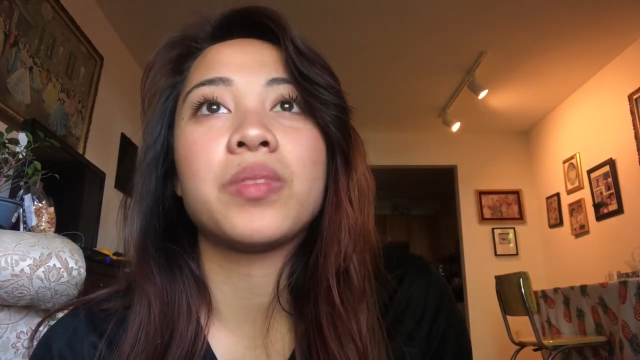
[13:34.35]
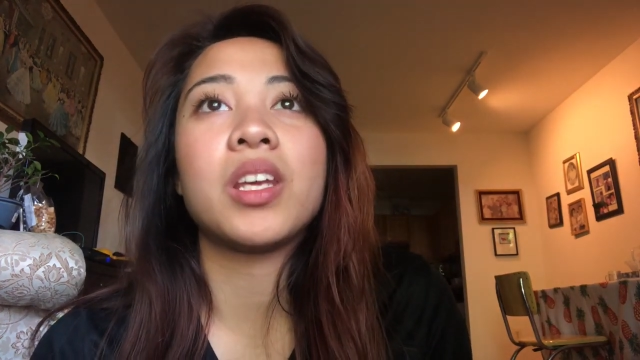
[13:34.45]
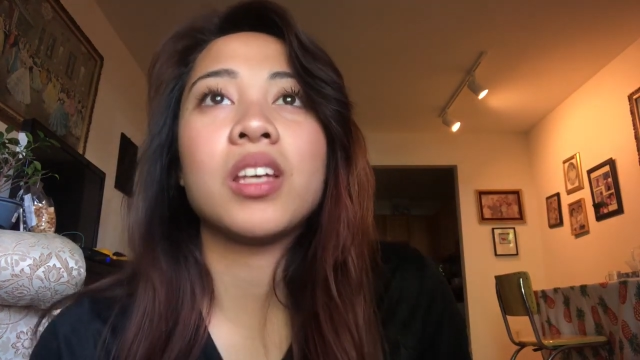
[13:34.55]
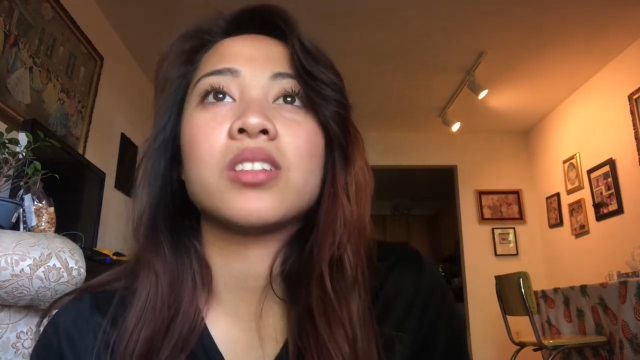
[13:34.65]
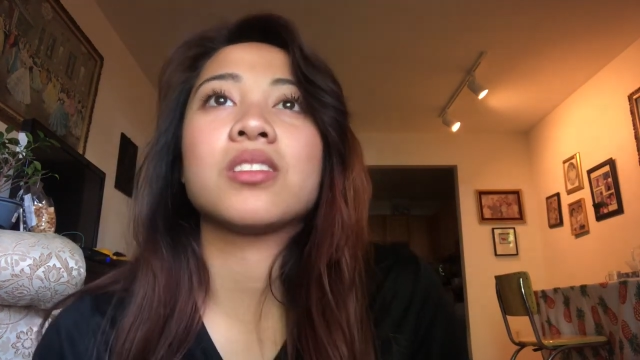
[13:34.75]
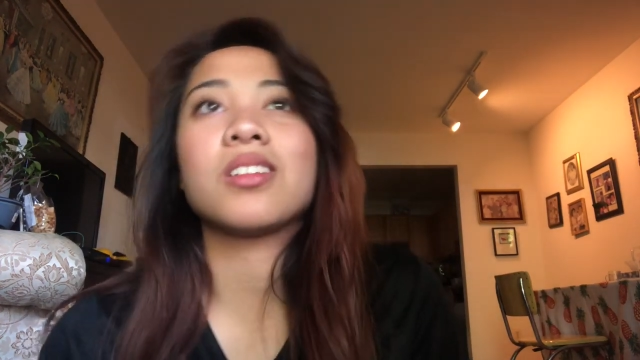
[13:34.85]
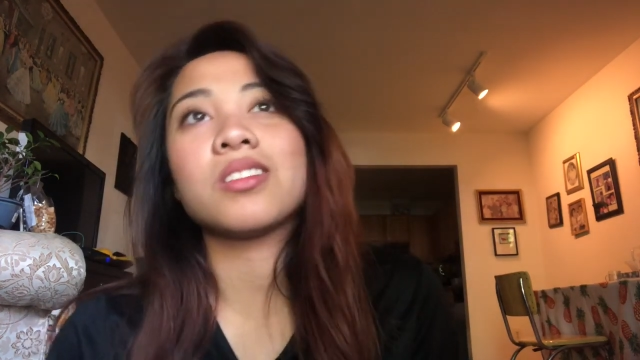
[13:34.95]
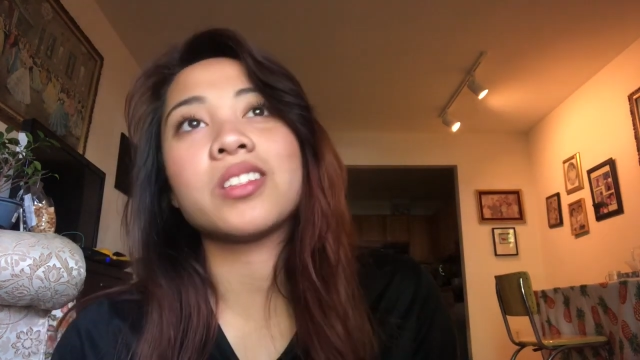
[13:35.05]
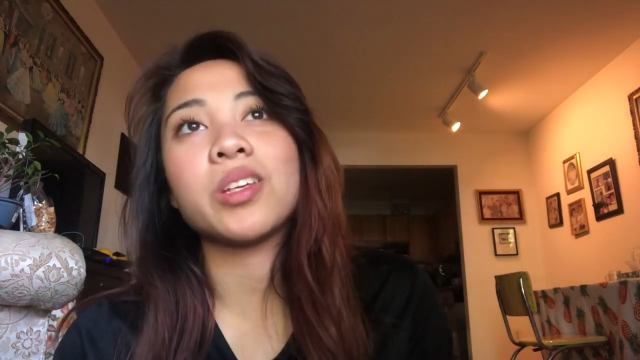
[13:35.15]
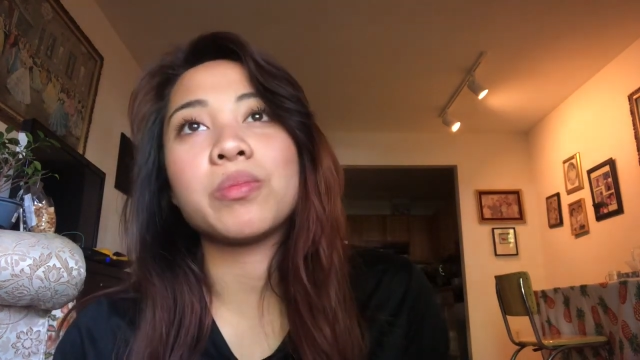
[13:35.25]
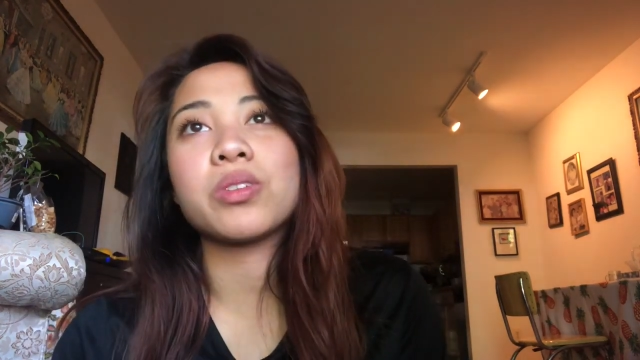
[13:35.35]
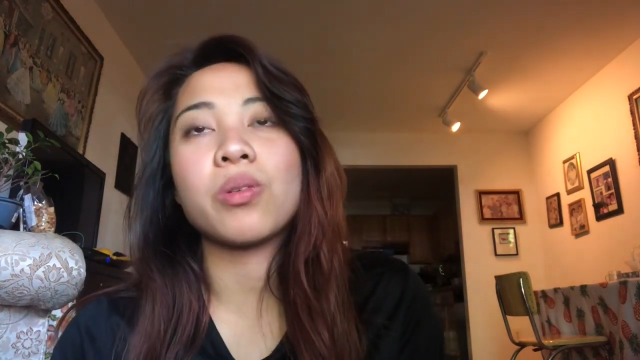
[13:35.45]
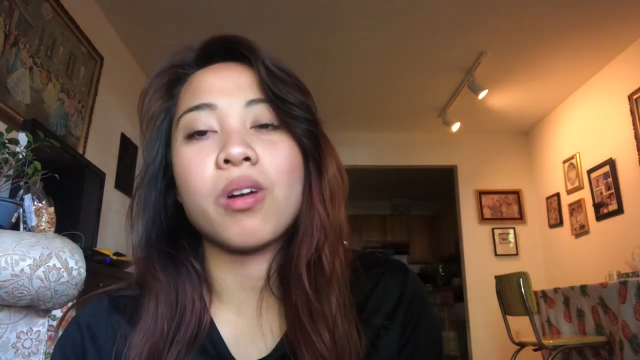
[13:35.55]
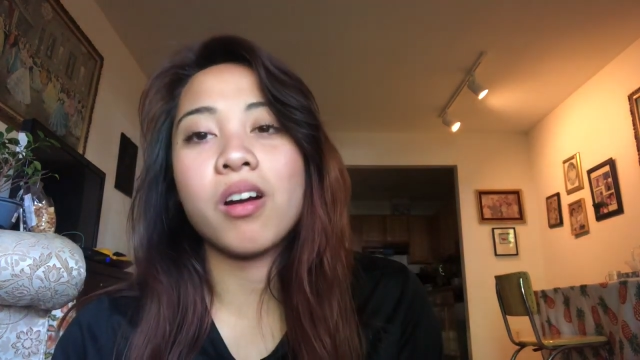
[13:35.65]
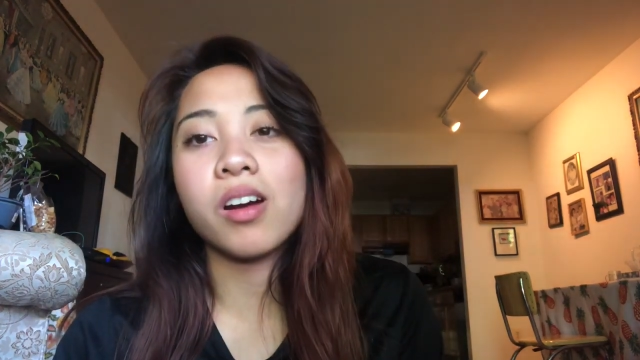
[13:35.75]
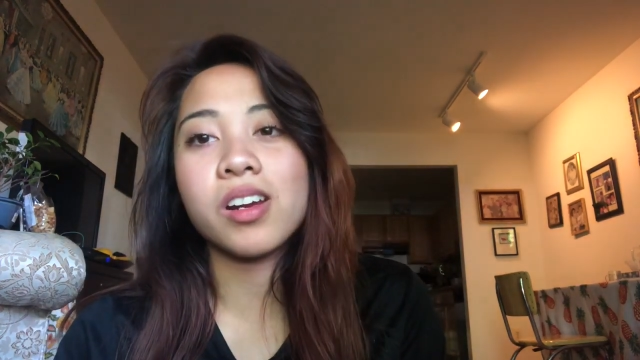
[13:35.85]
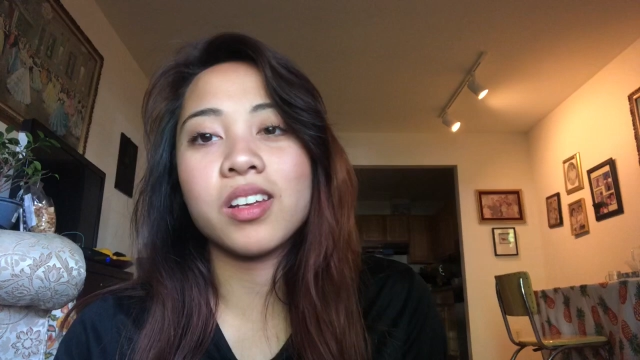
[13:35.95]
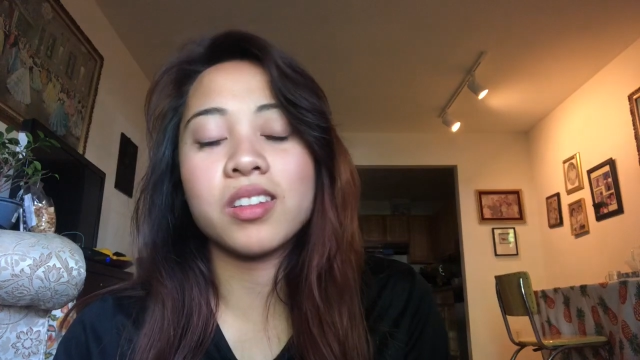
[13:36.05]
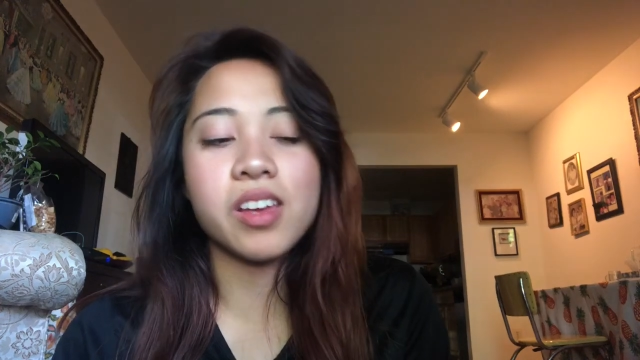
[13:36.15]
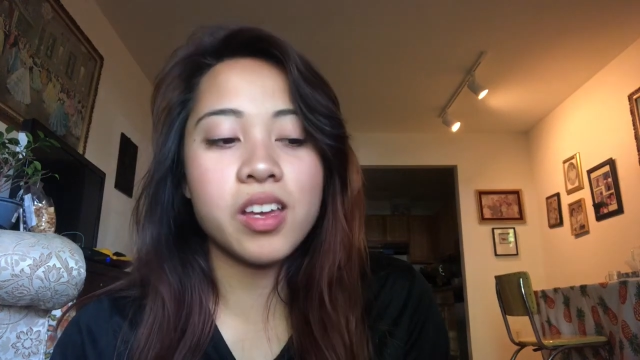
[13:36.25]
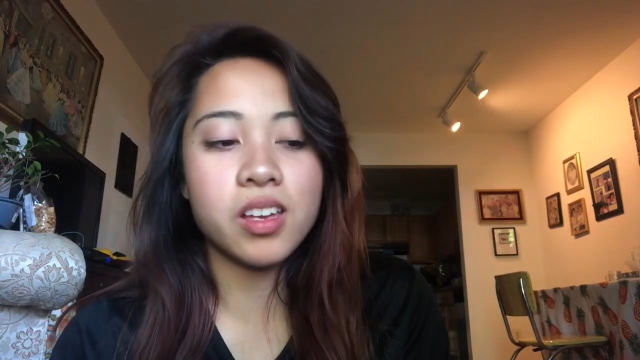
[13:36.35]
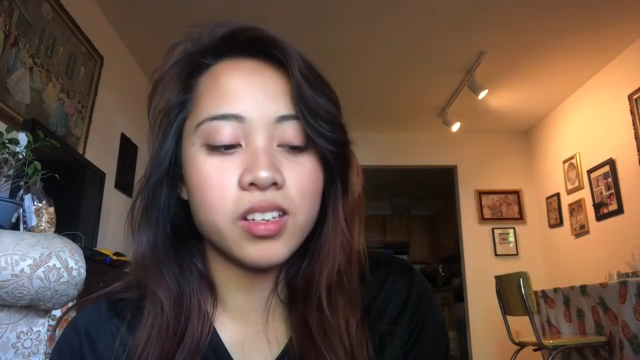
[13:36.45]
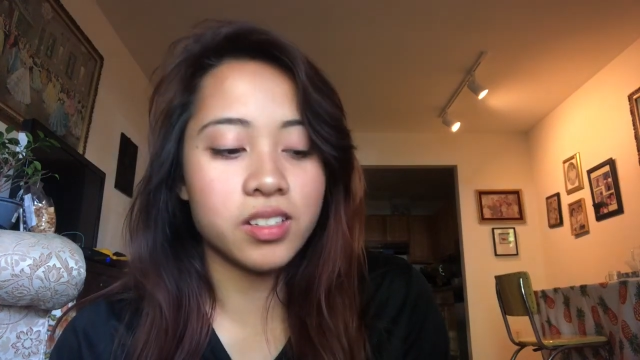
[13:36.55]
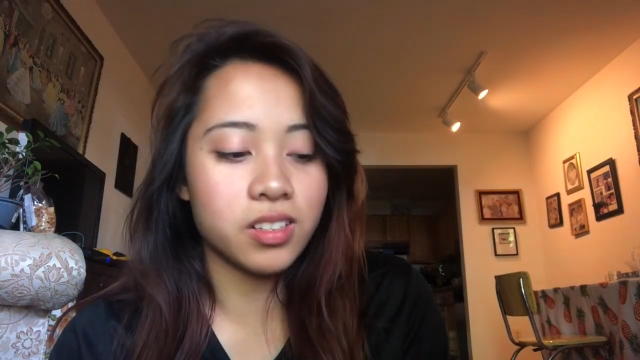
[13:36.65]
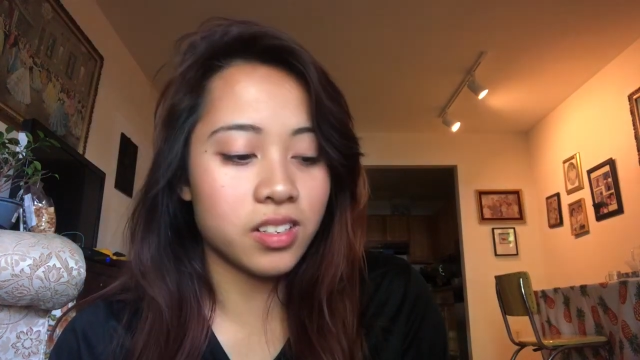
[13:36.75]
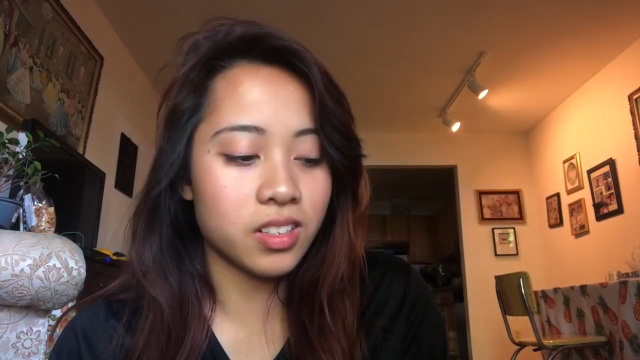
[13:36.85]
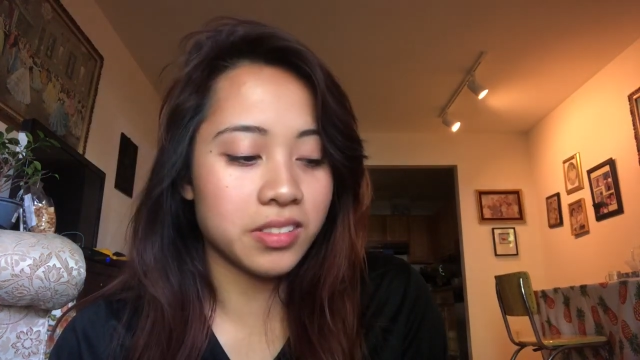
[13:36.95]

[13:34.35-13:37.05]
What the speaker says: Things didn't seem so hard at the end.